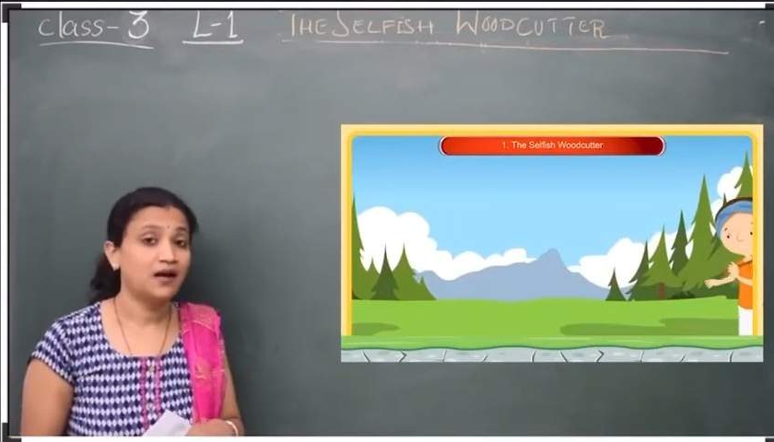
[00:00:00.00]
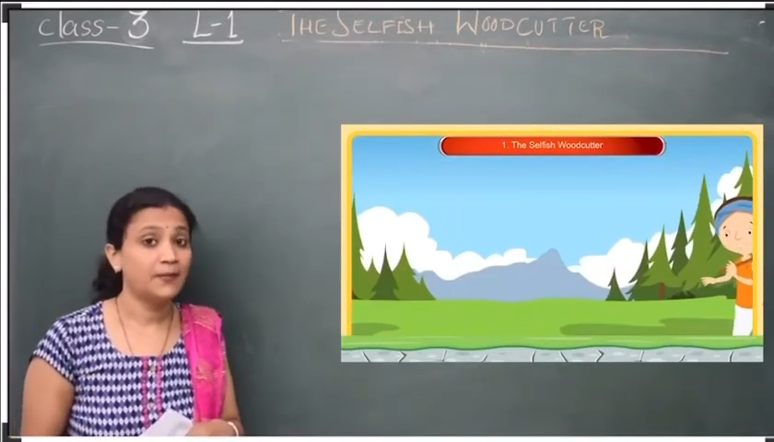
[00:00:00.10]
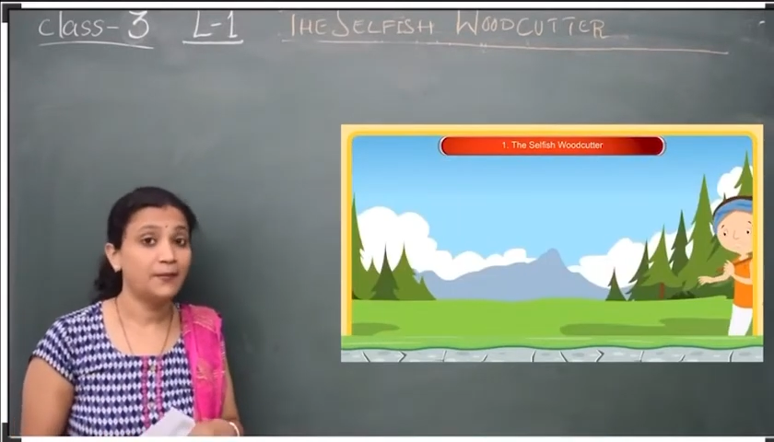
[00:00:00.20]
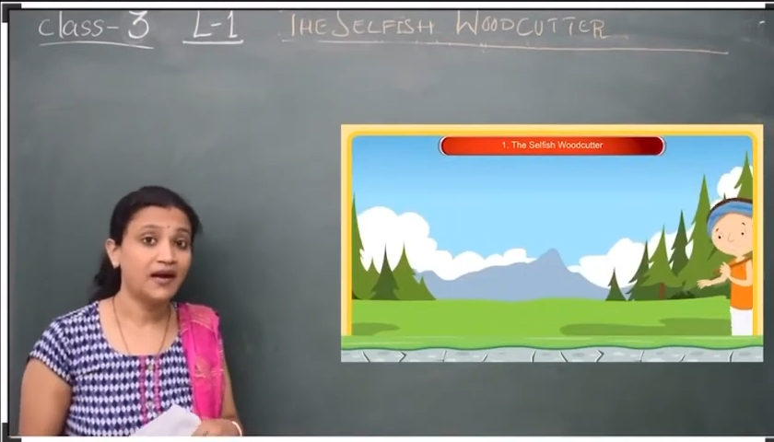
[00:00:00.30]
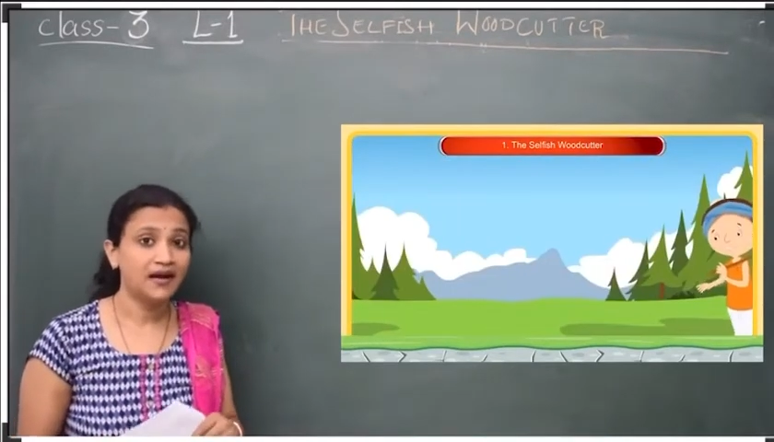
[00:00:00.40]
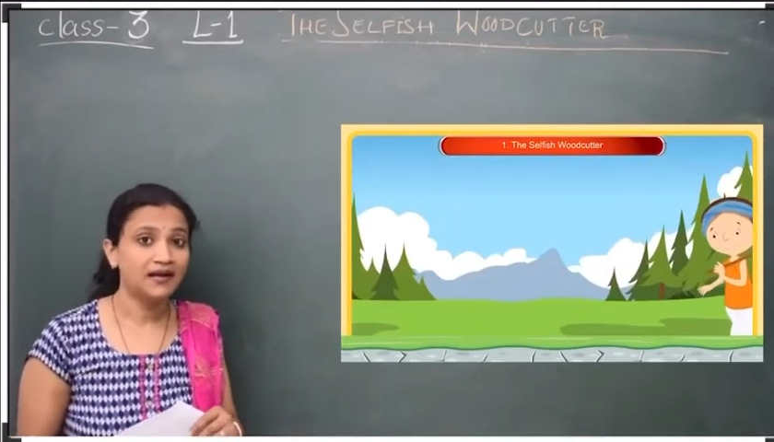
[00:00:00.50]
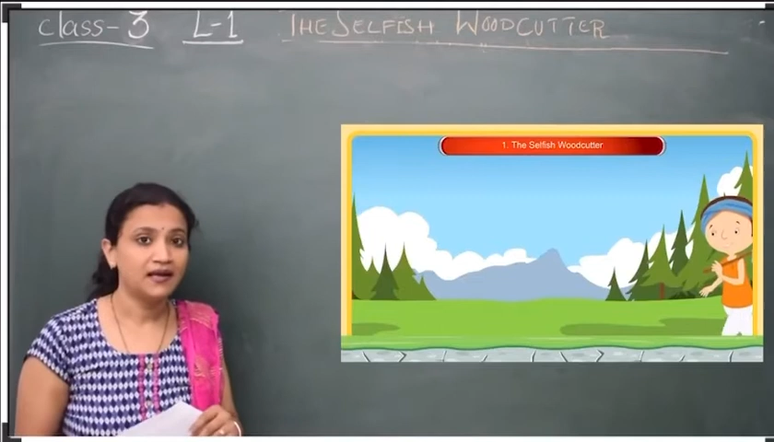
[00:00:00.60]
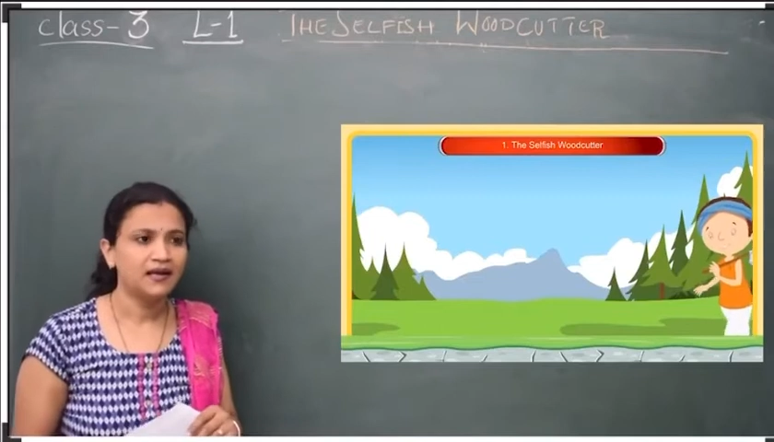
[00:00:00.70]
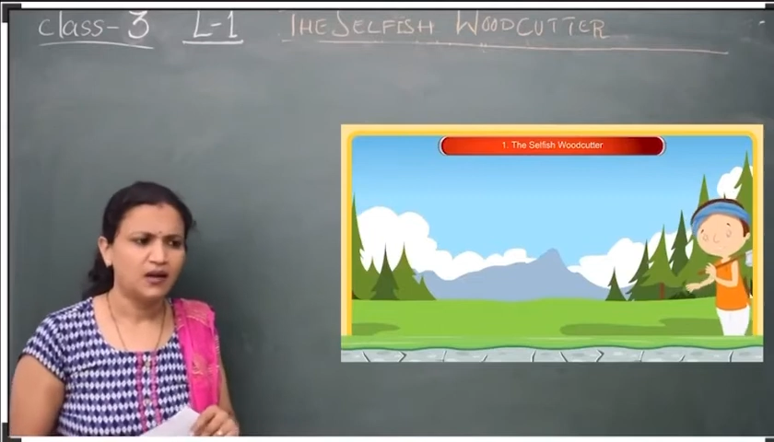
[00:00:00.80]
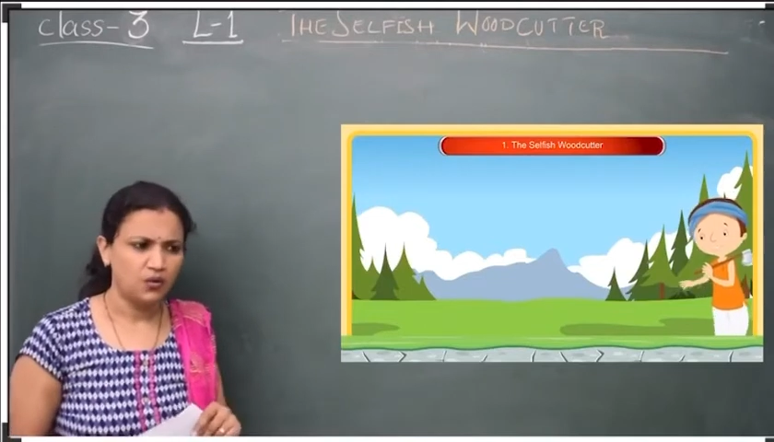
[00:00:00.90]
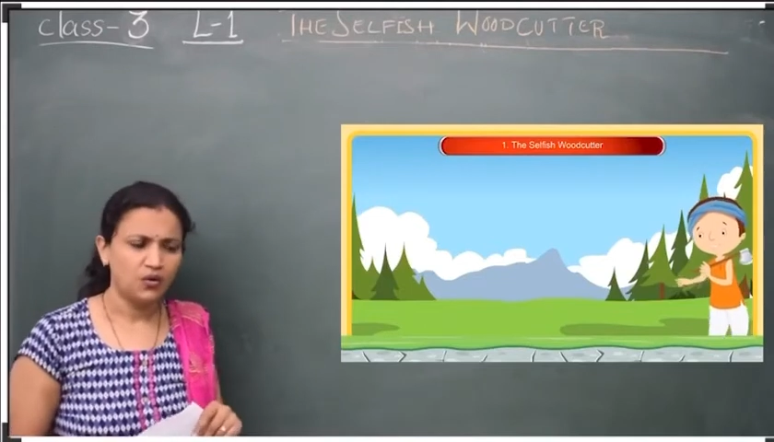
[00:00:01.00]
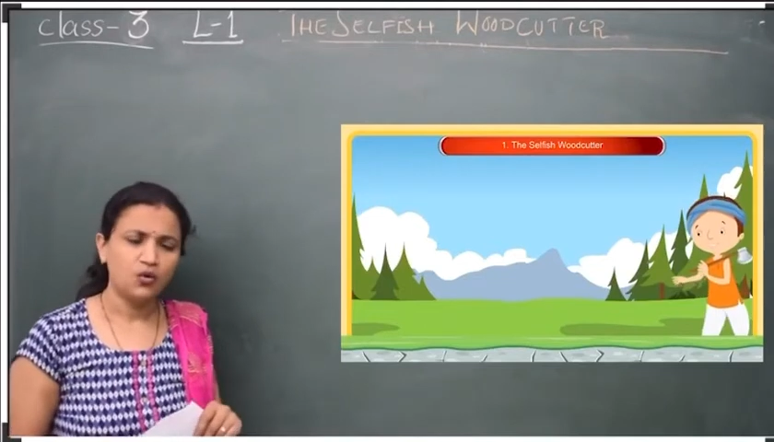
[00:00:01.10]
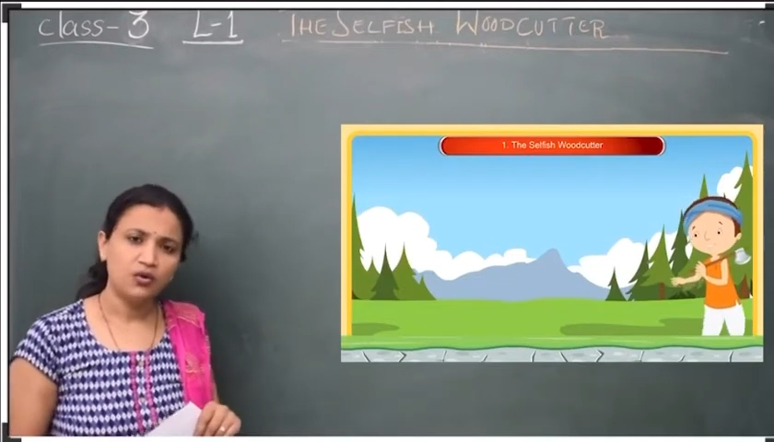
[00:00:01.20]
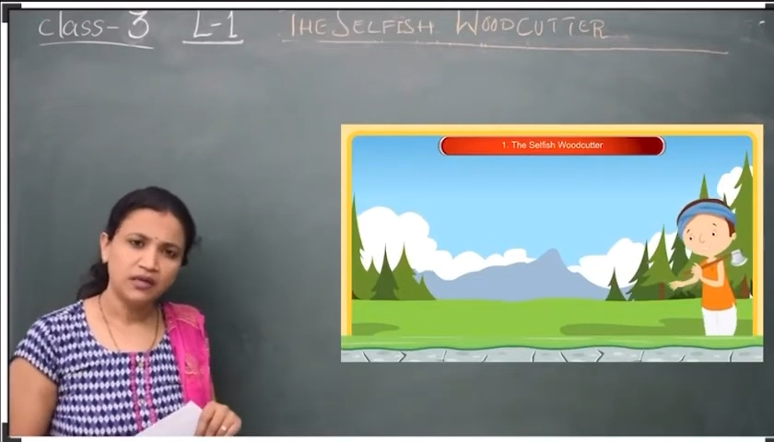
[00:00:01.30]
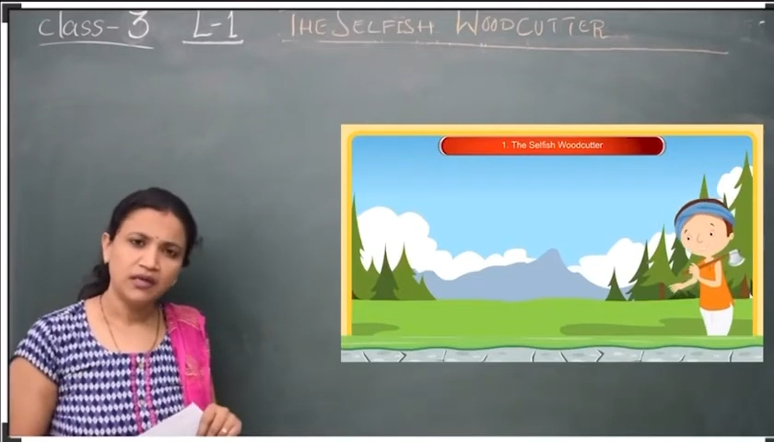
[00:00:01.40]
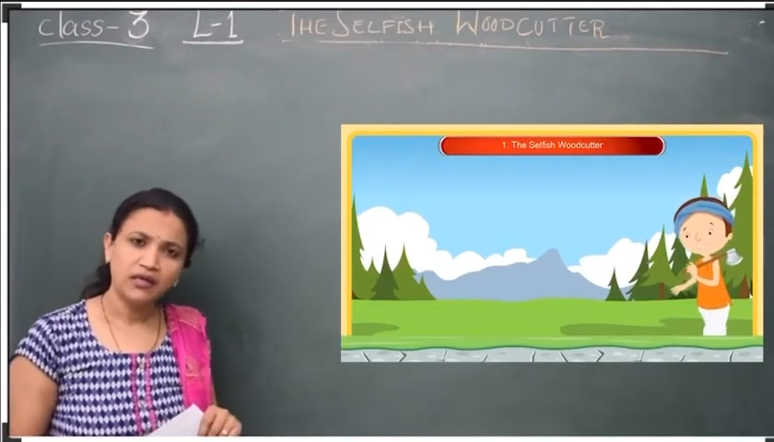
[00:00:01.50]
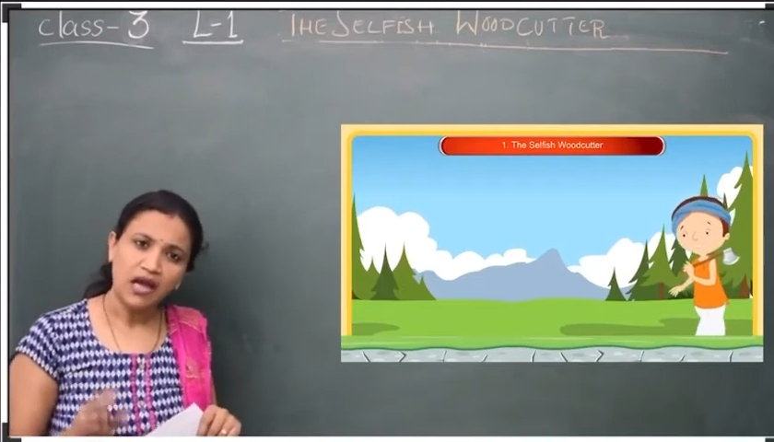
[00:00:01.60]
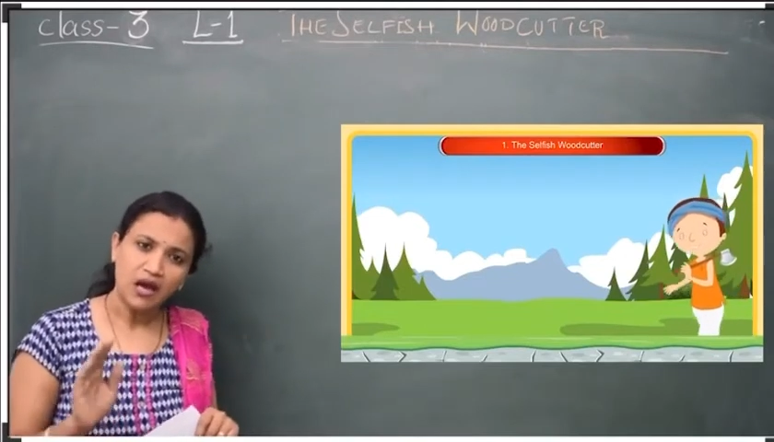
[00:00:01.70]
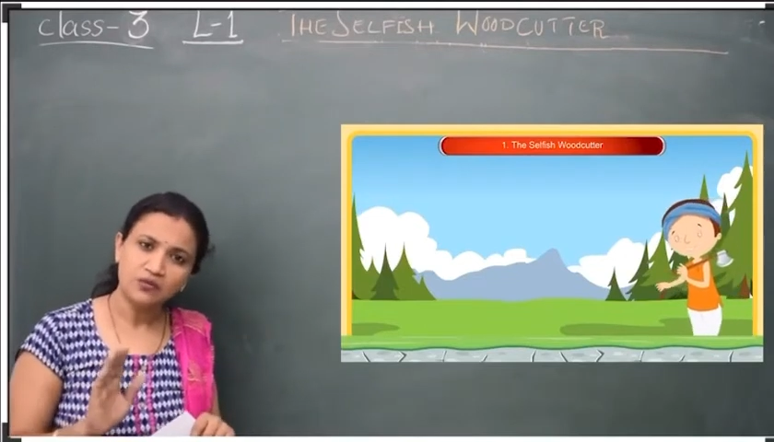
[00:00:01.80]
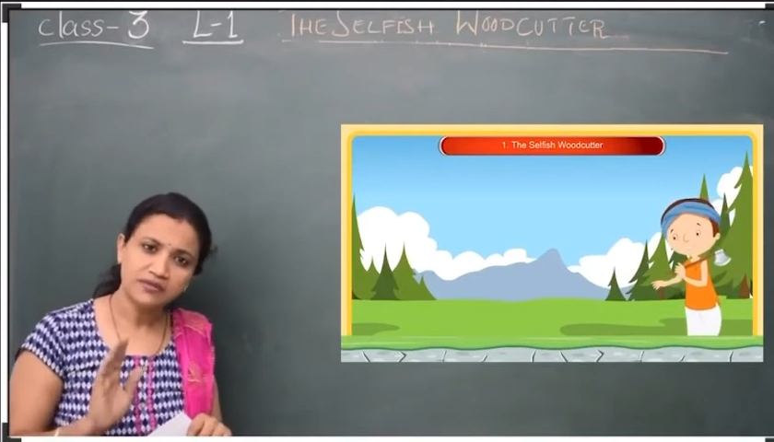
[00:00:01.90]
But only
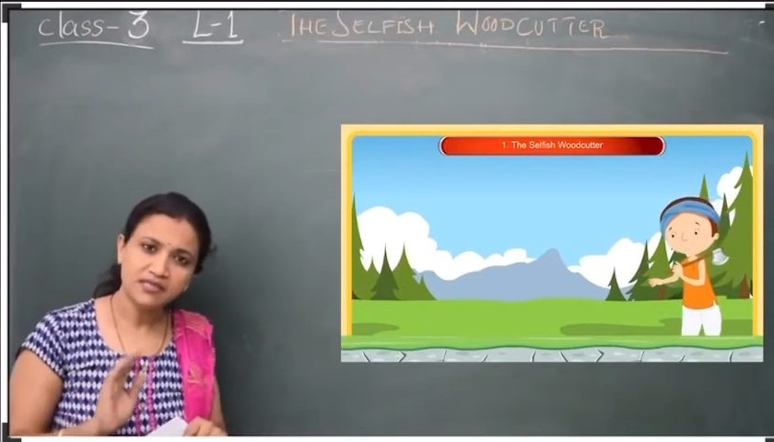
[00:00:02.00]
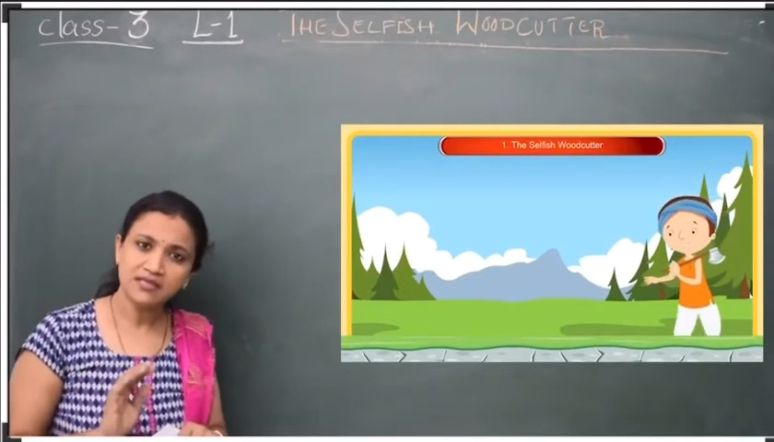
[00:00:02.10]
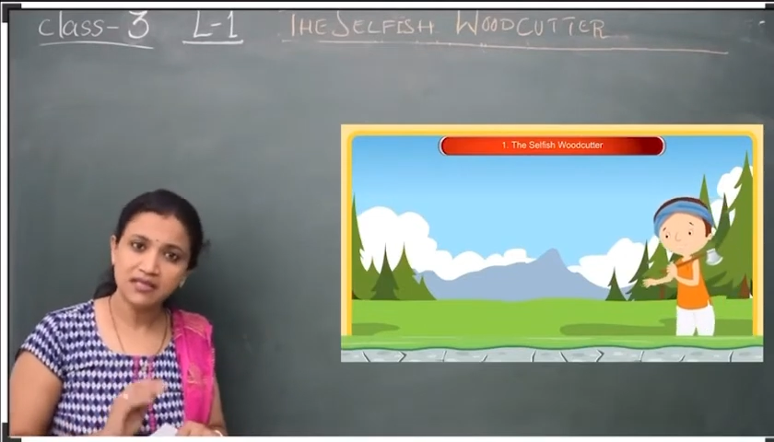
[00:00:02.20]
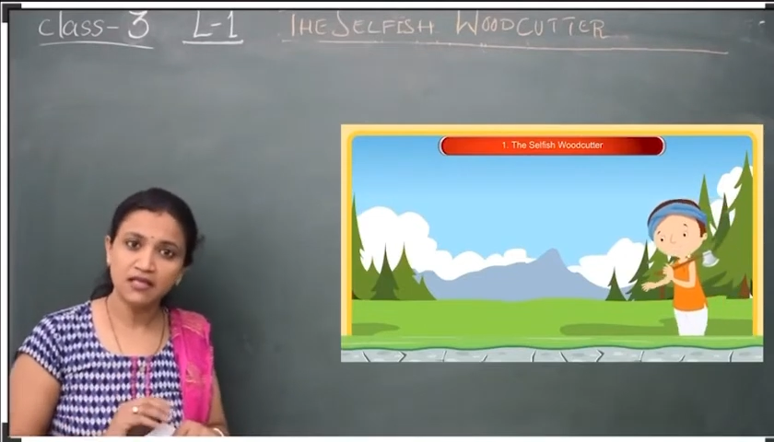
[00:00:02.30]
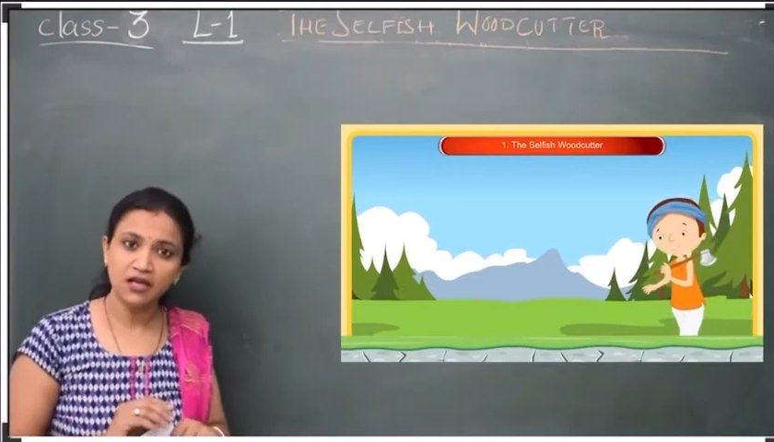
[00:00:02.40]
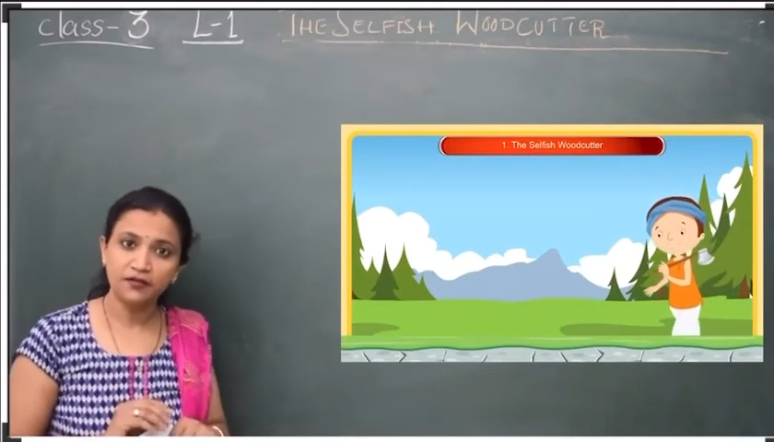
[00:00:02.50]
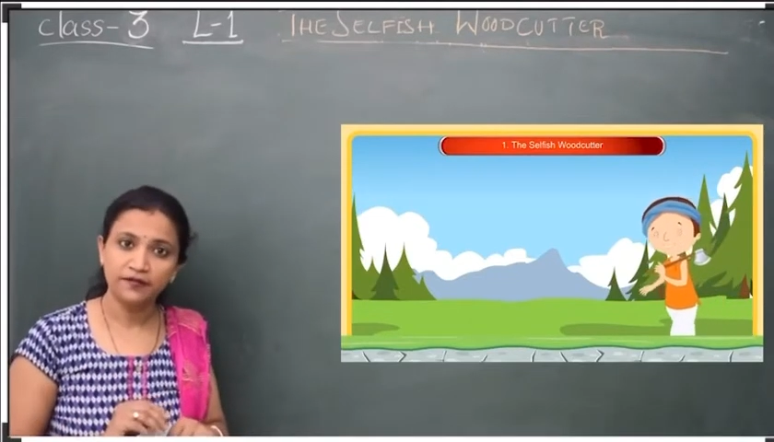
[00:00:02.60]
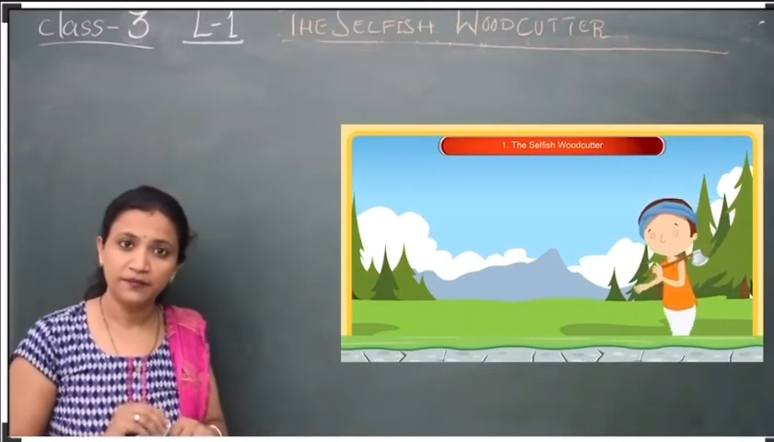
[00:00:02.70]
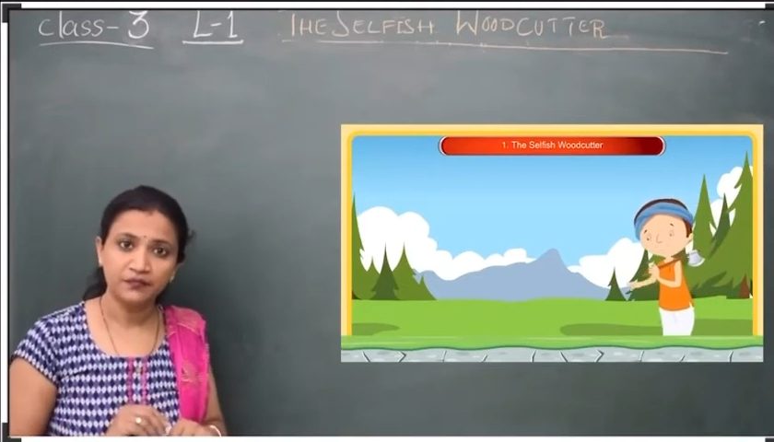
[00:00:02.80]
house is enough?